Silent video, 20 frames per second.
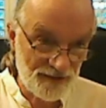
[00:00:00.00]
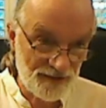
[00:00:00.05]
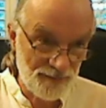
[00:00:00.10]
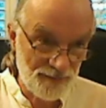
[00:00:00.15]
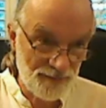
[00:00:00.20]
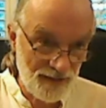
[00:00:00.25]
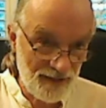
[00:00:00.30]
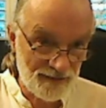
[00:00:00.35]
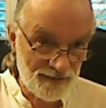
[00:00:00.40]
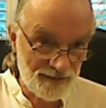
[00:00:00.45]

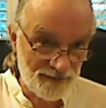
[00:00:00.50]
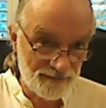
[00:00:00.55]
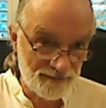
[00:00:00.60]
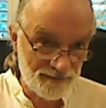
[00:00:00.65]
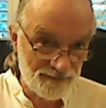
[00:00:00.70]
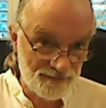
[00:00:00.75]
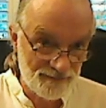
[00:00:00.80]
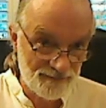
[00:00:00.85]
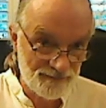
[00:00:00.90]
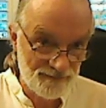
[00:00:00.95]
pain.
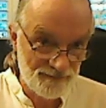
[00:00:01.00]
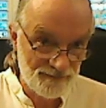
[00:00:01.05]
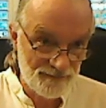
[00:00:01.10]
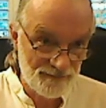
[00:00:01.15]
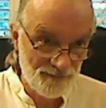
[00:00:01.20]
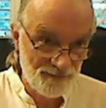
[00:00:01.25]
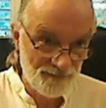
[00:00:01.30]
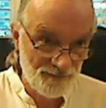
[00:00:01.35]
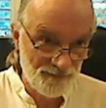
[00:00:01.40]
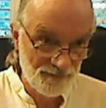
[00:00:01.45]

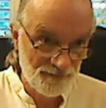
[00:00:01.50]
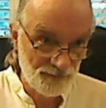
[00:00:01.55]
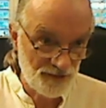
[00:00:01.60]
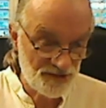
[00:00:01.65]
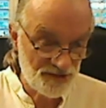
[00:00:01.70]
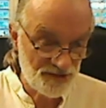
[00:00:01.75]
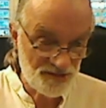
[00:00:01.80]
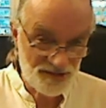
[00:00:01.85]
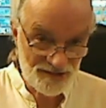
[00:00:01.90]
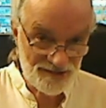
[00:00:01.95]

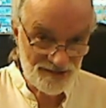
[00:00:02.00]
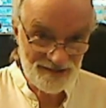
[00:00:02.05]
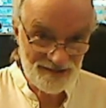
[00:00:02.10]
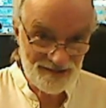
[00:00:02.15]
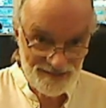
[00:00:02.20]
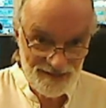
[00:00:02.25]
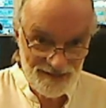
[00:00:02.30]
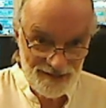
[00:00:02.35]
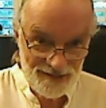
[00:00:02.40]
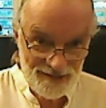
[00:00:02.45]
It's just
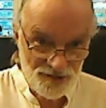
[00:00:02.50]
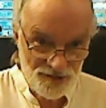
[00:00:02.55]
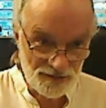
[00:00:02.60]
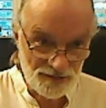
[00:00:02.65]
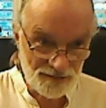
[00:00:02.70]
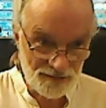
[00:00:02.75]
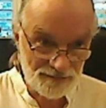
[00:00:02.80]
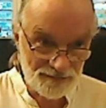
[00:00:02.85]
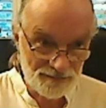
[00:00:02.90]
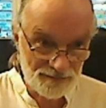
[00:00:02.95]
its
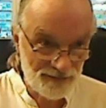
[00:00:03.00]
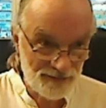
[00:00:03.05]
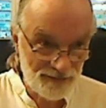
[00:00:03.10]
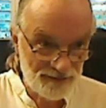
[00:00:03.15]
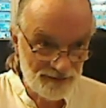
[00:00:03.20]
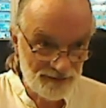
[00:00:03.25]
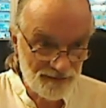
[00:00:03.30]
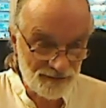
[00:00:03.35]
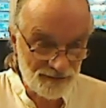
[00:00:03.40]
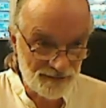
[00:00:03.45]
nature. We need
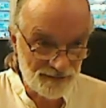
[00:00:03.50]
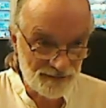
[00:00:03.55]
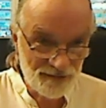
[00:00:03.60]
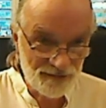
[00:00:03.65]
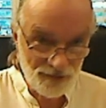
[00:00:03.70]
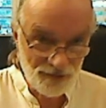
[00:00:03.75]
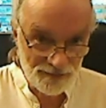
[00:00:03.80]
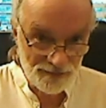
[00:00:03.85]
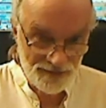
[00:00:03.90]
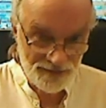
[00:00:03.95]
to know. It always